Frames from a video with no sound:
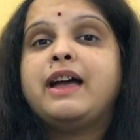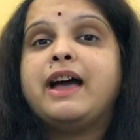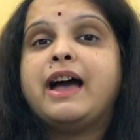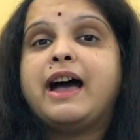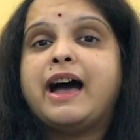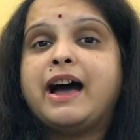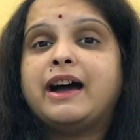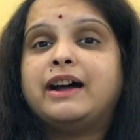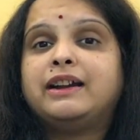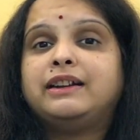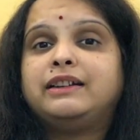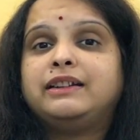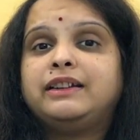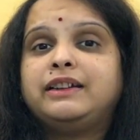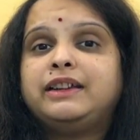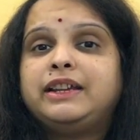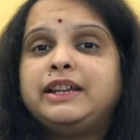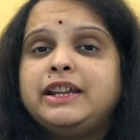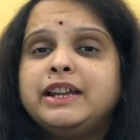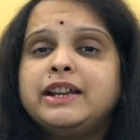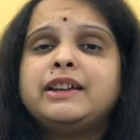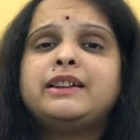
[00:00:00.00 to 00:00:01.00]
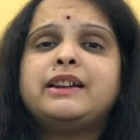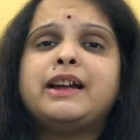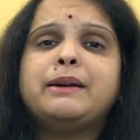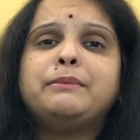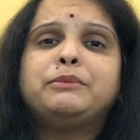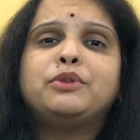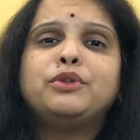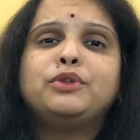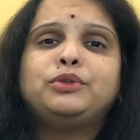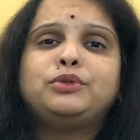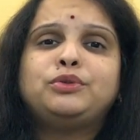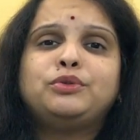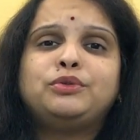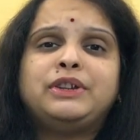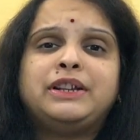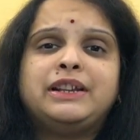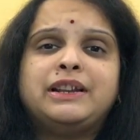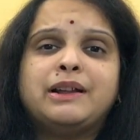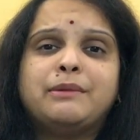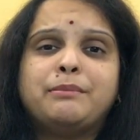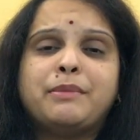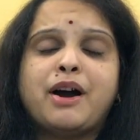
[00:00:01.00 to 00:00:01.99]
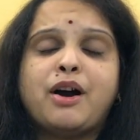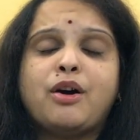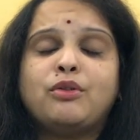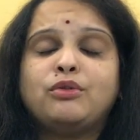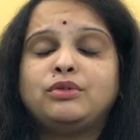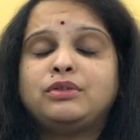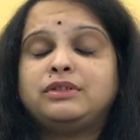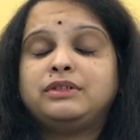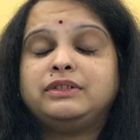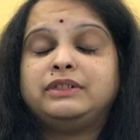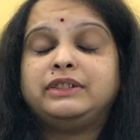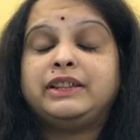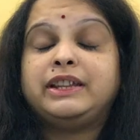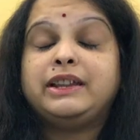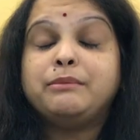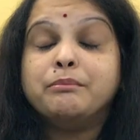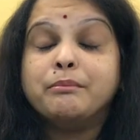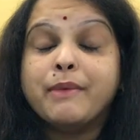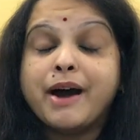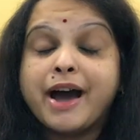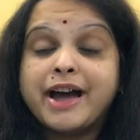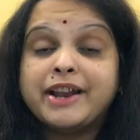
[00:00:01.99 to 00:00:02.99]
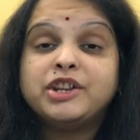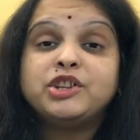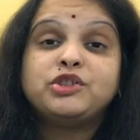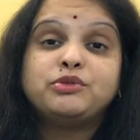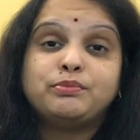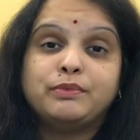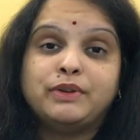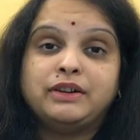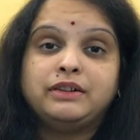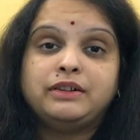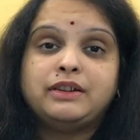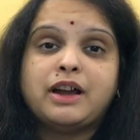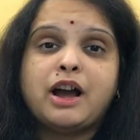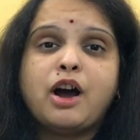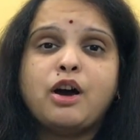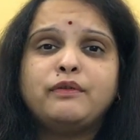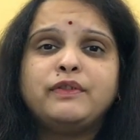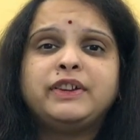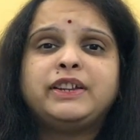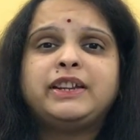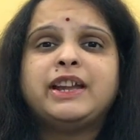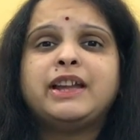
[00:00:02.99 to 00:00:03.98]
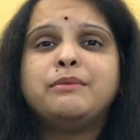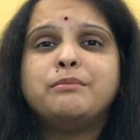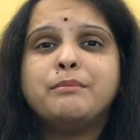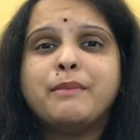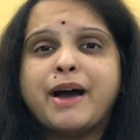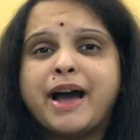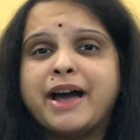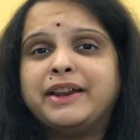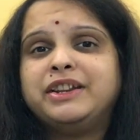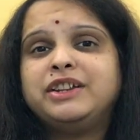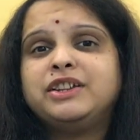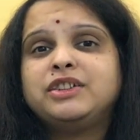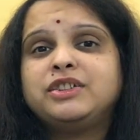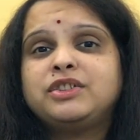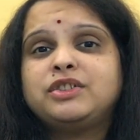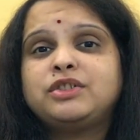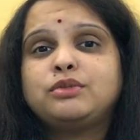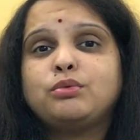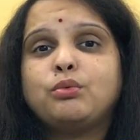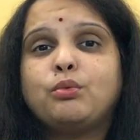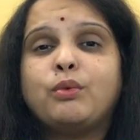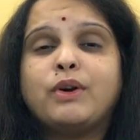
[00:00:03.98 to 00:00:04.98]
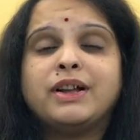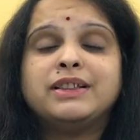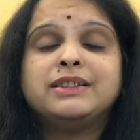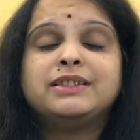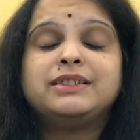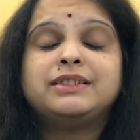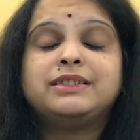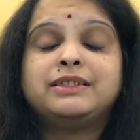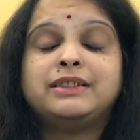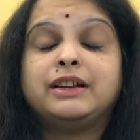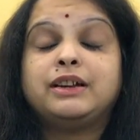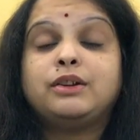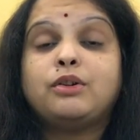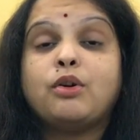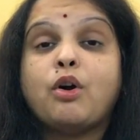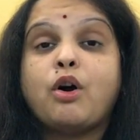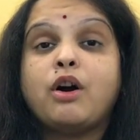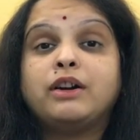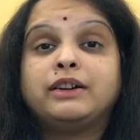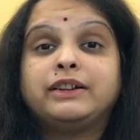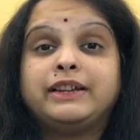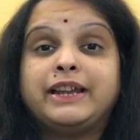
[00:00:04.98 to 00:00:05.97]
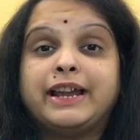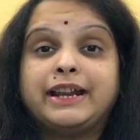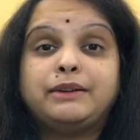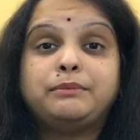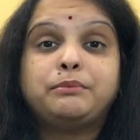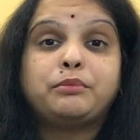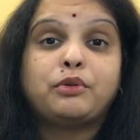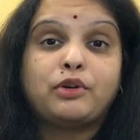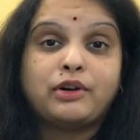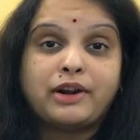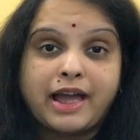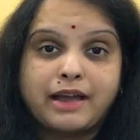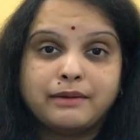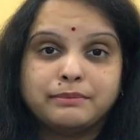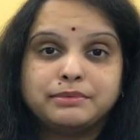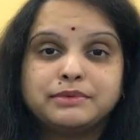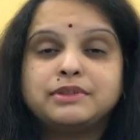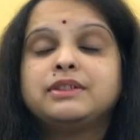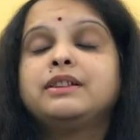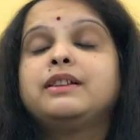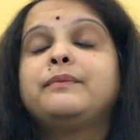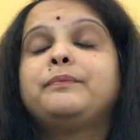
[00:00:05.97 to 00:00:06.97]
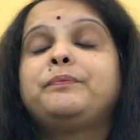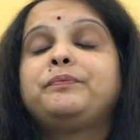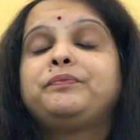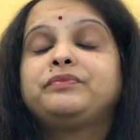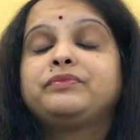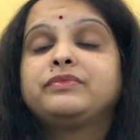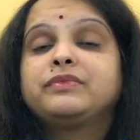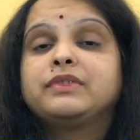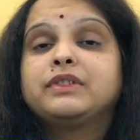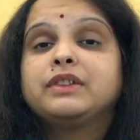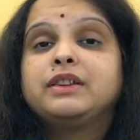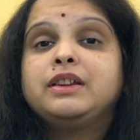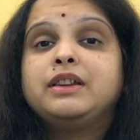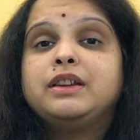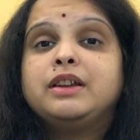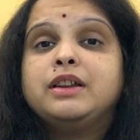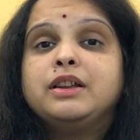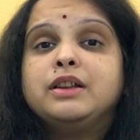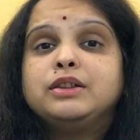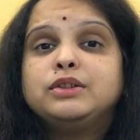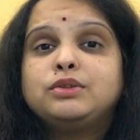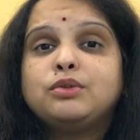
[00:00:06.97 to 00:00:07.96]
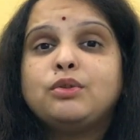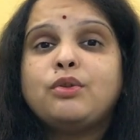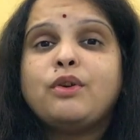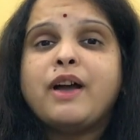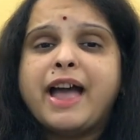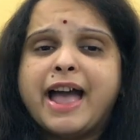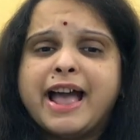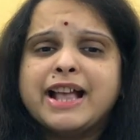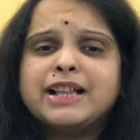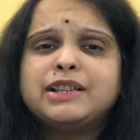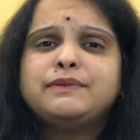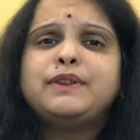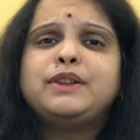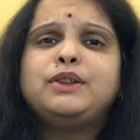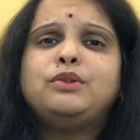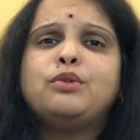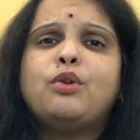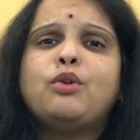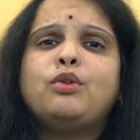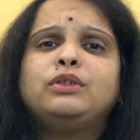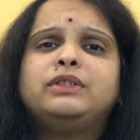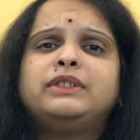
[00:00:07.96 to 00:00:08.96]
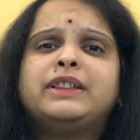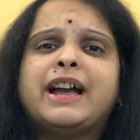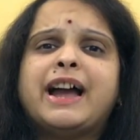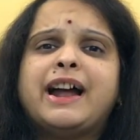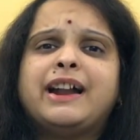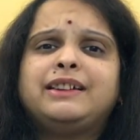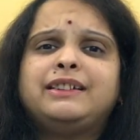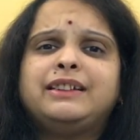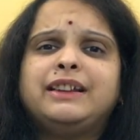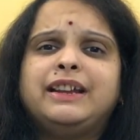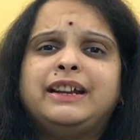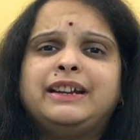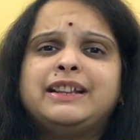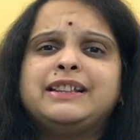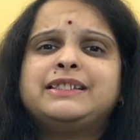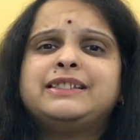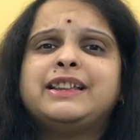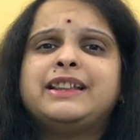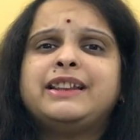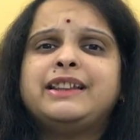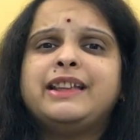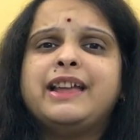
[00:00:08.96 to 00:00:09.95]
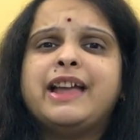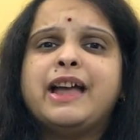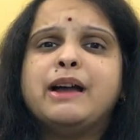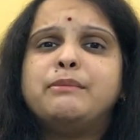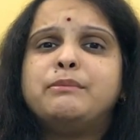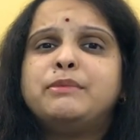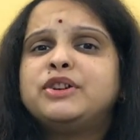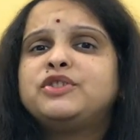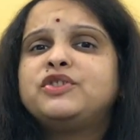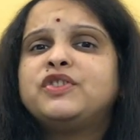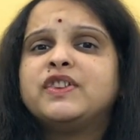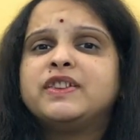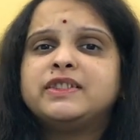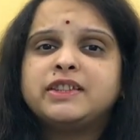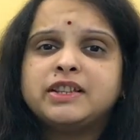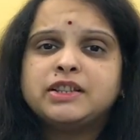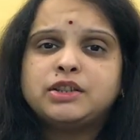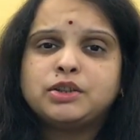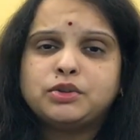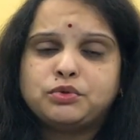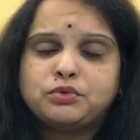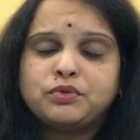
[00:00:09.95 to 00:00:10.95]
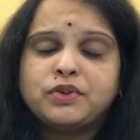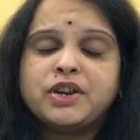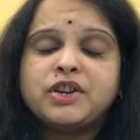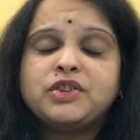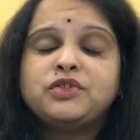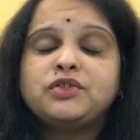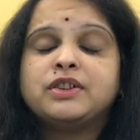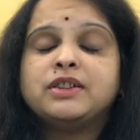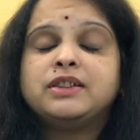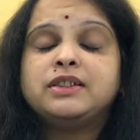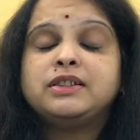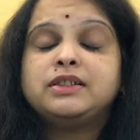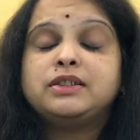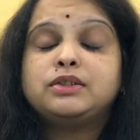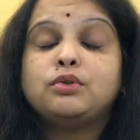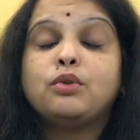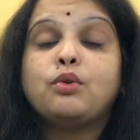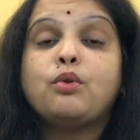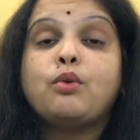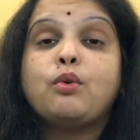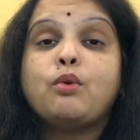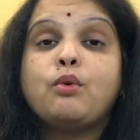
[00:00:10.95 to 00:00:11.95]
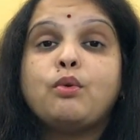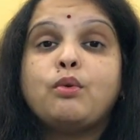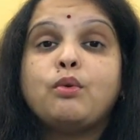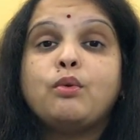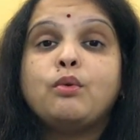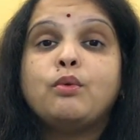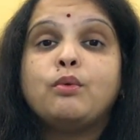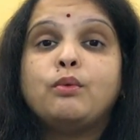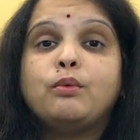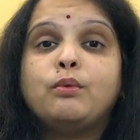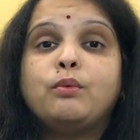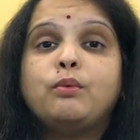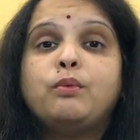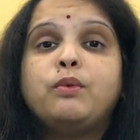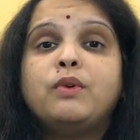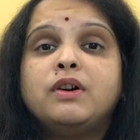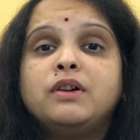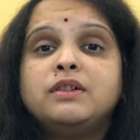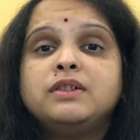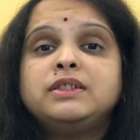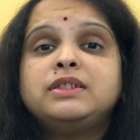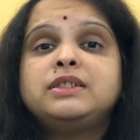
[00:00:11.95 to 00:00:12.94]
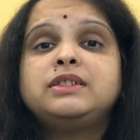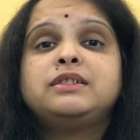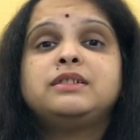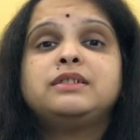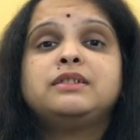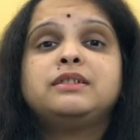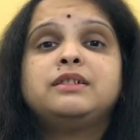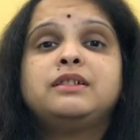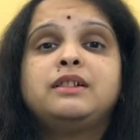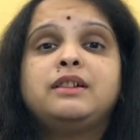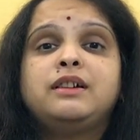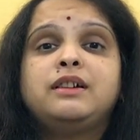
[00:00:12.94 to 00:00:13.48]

And here I am going to deal about the management, how we can manage once the cord get prolapse. So as we know that it is an emergency situation, so first